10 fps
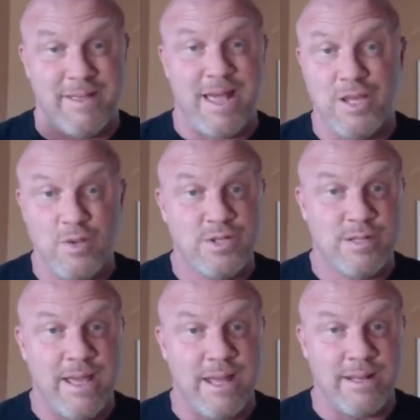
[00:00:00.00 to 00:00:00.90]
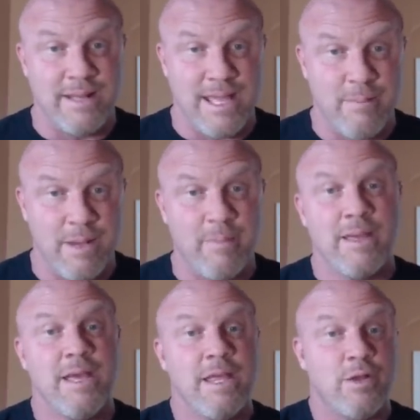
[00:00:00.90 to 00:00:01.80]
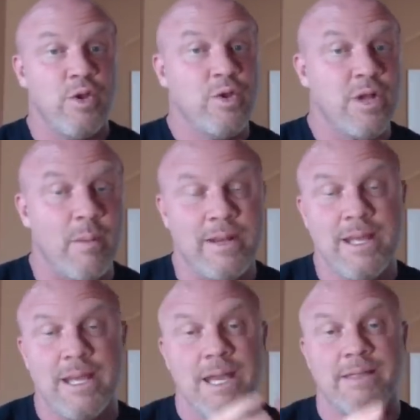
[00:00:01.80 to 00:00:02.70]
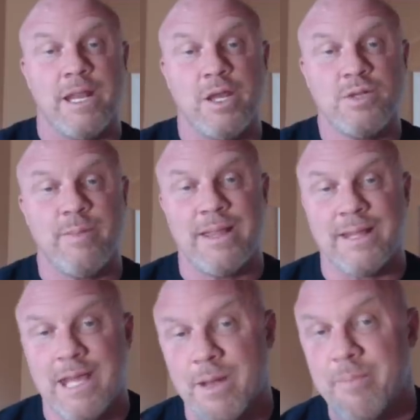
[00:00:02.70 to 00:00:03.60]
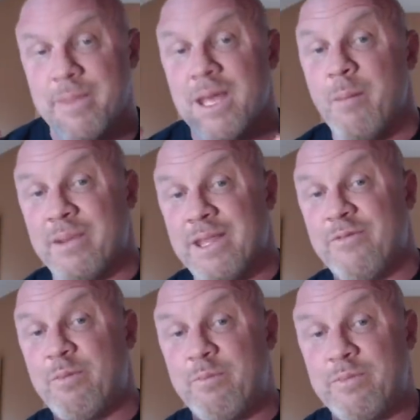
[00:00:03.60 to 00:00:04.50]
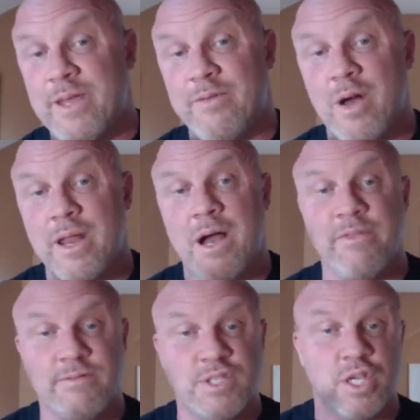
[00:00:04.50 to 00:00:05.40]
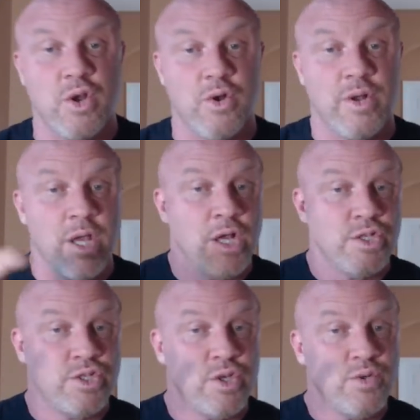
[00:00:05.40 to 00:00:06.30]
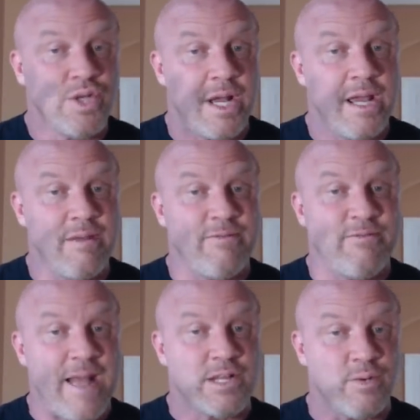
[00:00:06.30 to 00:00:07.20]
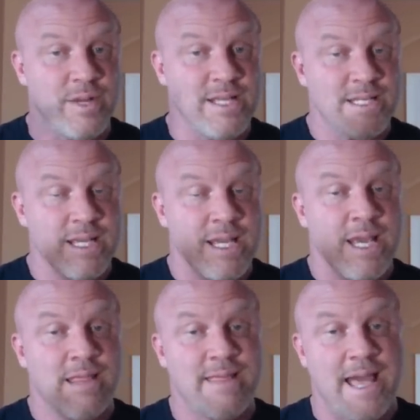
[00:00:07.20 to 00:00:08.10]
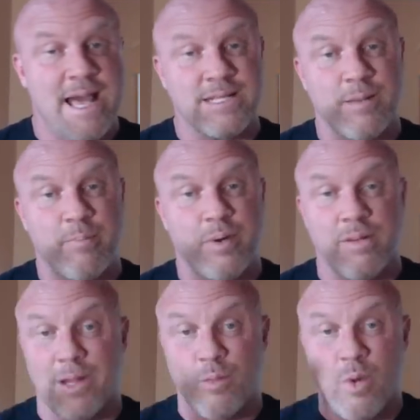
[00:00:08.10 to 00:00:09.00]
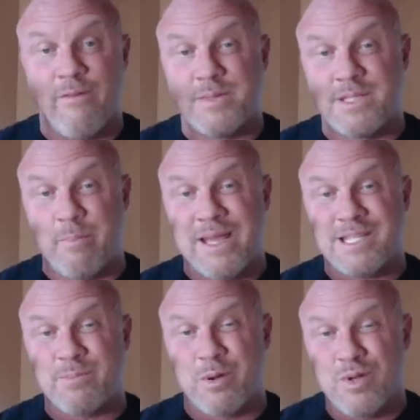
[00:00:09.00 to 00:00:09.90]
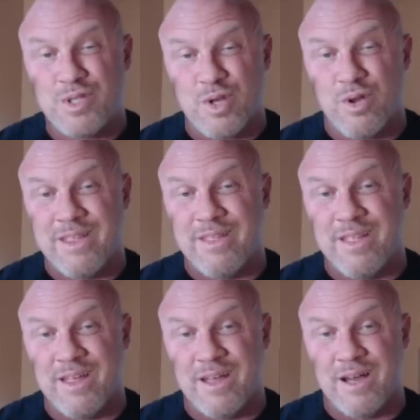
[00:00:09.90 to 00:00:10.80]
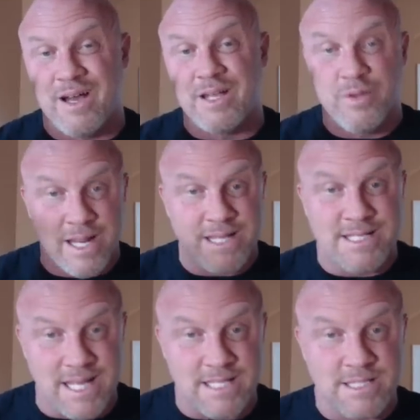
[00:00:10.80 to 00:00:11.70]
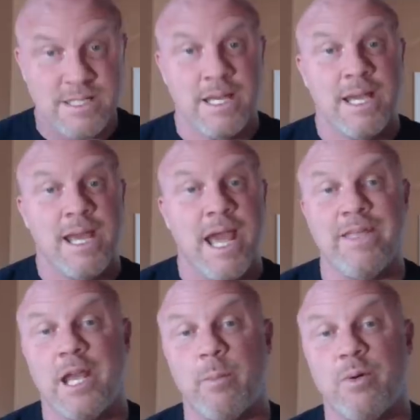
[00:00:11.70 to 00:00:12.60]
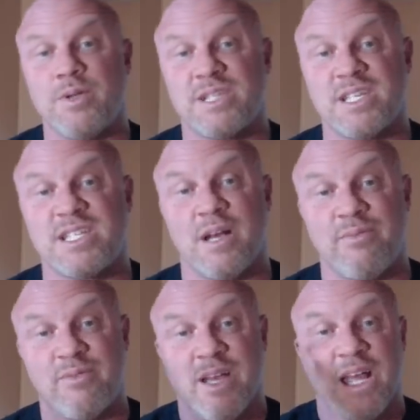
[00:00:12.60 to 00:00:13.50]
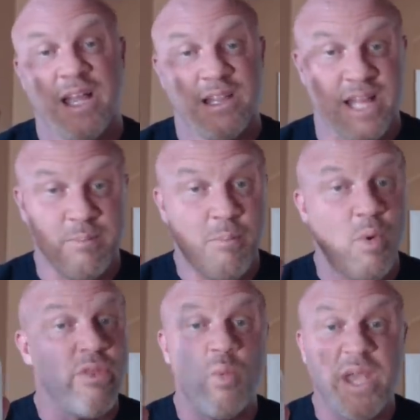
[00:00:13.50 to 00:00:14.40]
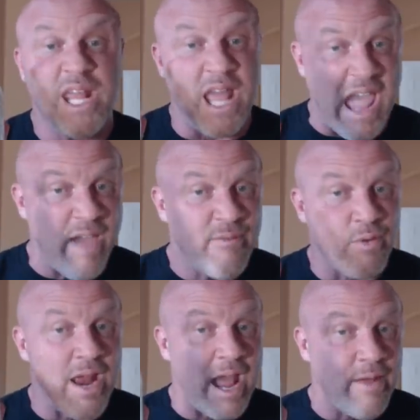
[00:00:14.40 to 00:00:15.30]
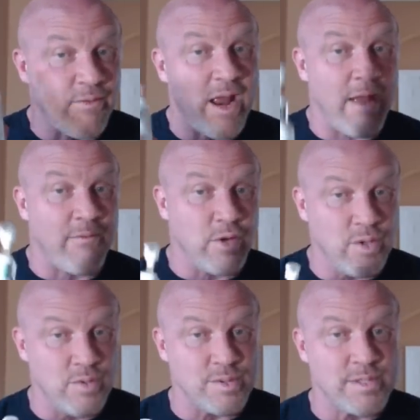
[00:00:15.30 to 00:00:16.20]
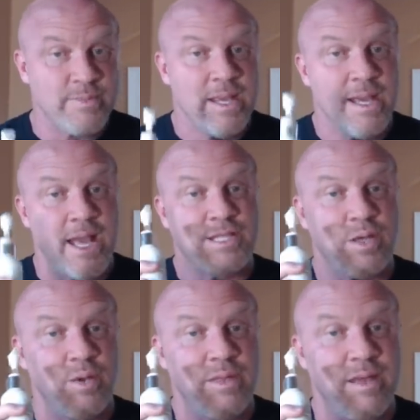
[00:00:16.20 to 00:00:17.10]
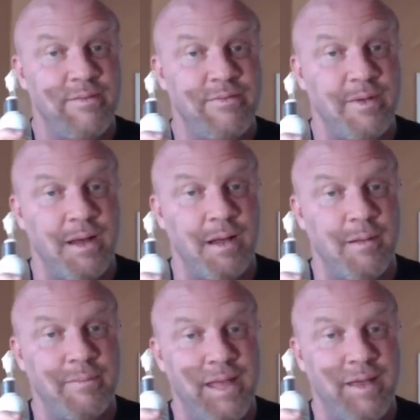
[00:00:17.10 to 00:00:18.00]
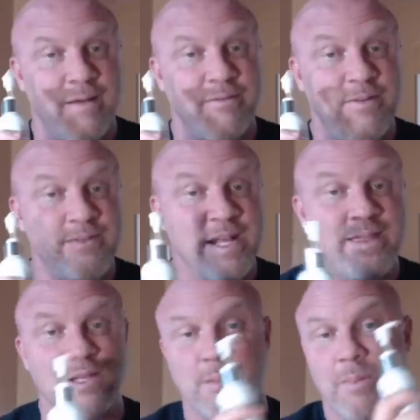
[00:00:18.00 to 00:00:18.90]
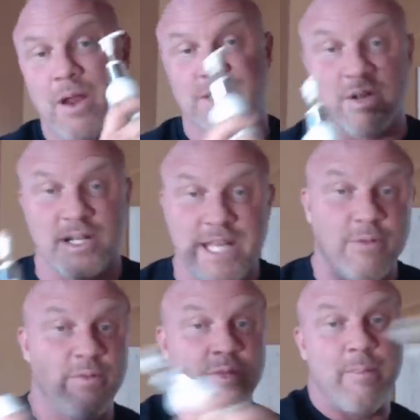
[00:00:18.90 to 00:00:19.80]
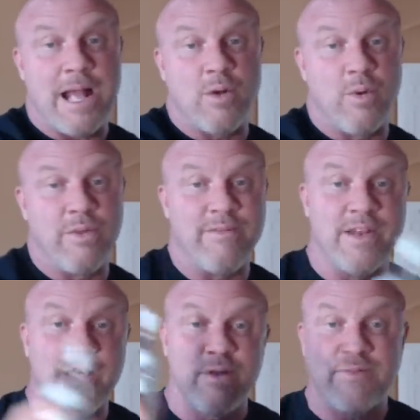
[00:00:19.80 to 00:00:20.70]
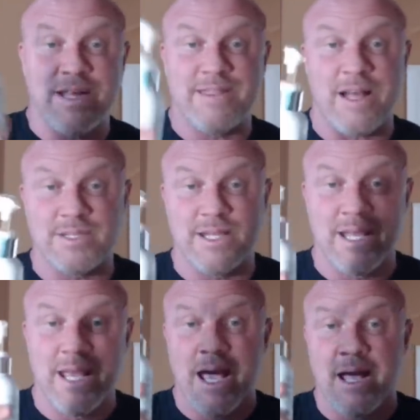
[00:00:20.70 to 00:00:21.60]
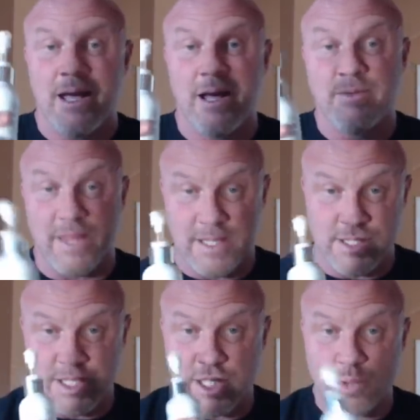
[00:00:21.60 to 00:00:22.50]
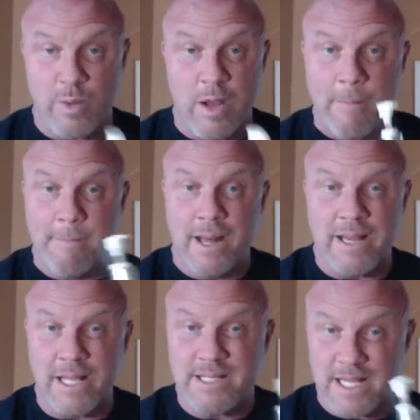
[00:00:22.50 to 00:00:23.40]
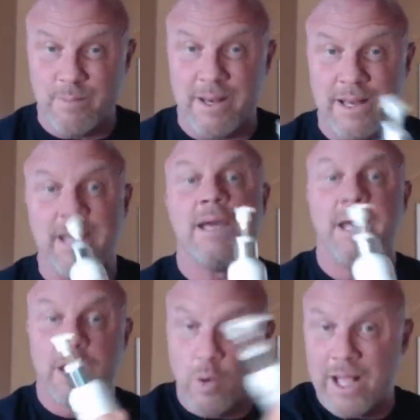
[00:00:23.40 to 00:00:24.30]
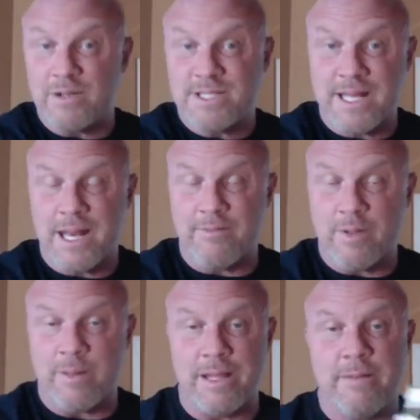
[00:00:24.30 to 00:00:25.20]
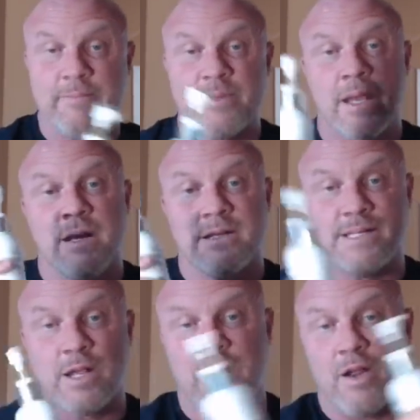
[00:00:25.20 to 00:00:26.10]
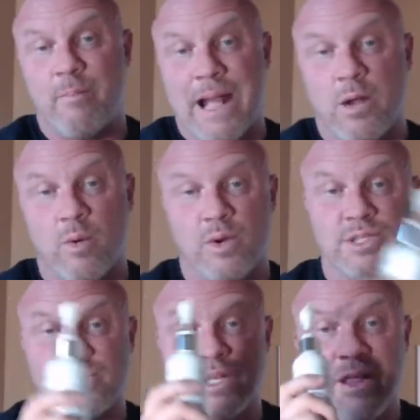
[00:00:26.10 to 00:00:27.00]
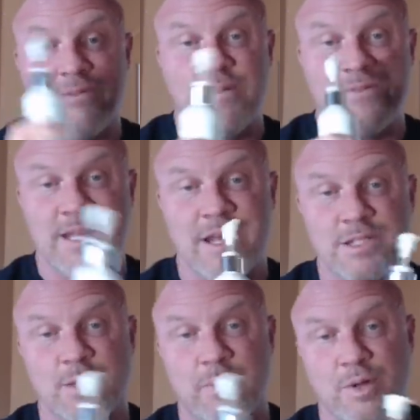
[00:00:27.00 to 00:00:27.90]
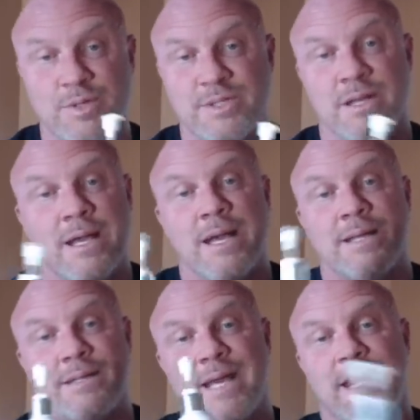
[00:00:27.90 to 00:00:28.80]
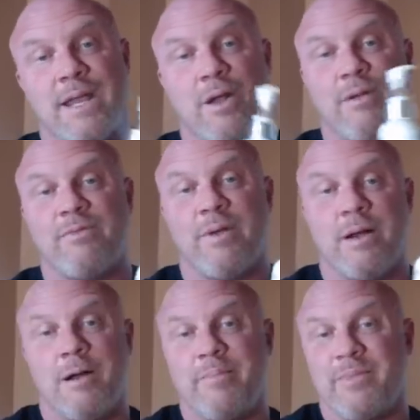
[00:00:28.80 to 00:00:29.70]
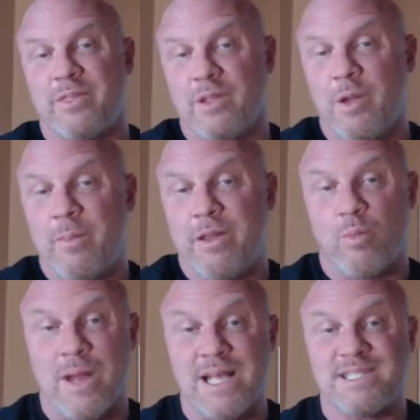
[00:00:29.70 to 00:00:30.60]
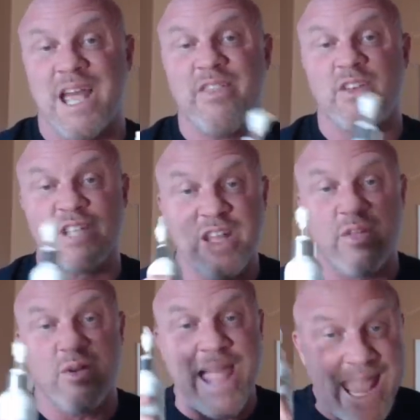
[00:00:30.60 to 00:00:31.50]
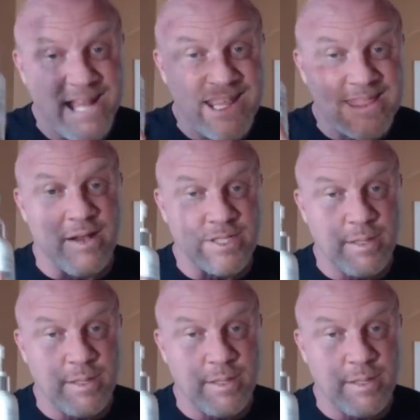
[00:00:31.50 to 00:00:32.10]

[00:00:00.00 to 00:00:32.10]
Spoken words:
huge demand that came up. They're a new company that had a huge demand that came up, but they've gone out and they've secured 2 giant factories that like one of them is the biggest producer in the United States, and they can produce this stuff like more than we could ever use. And so they have 15,000 bottles that are going to take over the back order. They have another 15,000 that just went out Monday. Today's Monday, going out today to everybody to take care of back orders. There's another 15,000 produced to take care of a little bit of the rest, and there's another 80,000